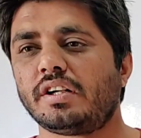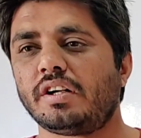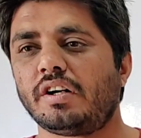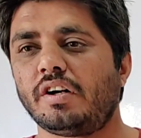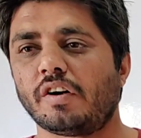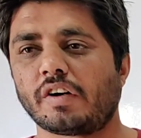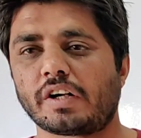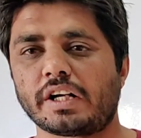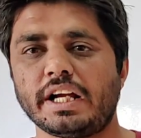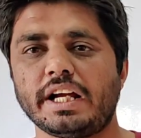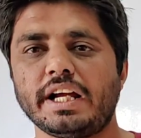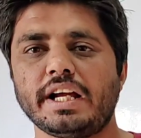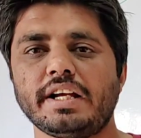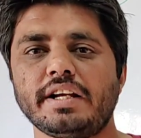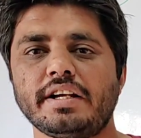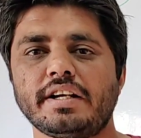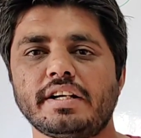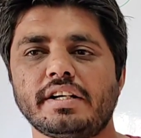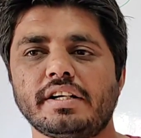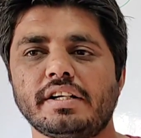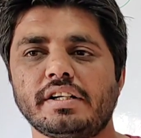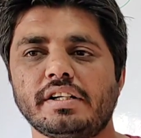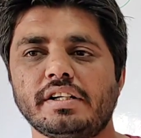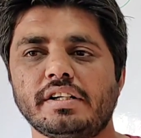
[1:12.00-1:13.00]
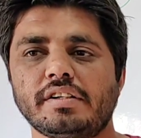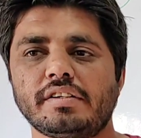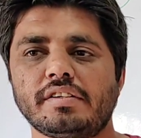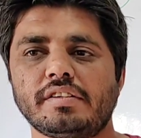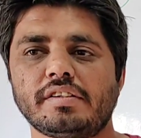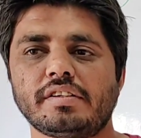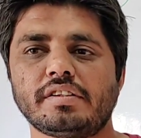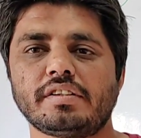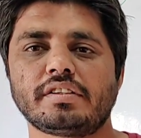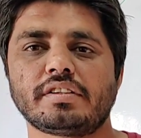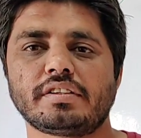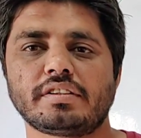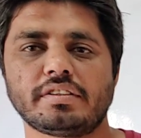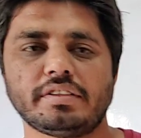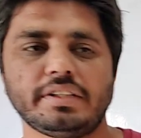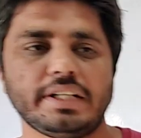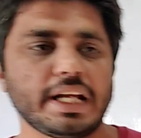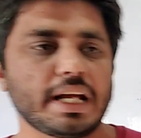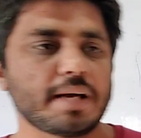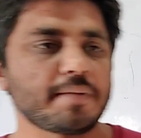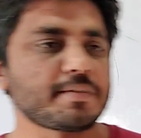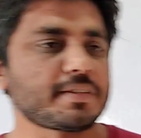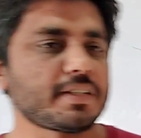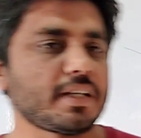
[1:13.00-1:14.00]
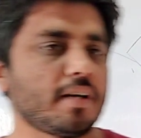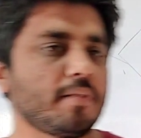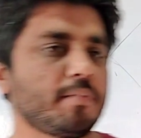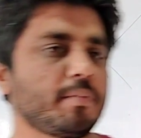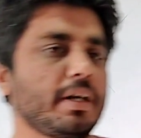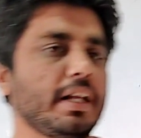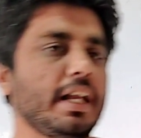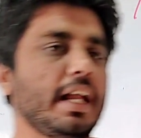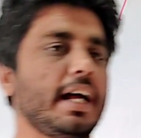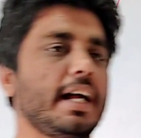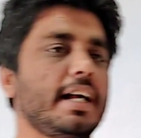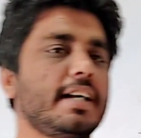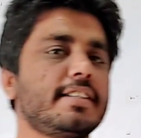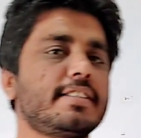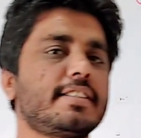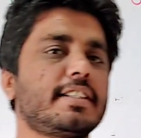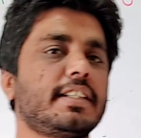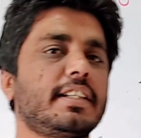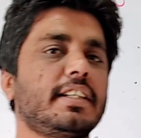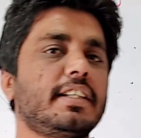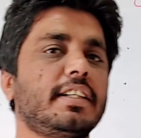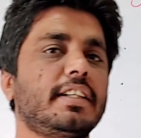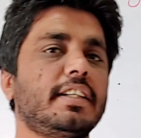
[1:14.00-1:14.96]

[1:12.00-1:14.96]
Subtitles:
Okay. Name some glands.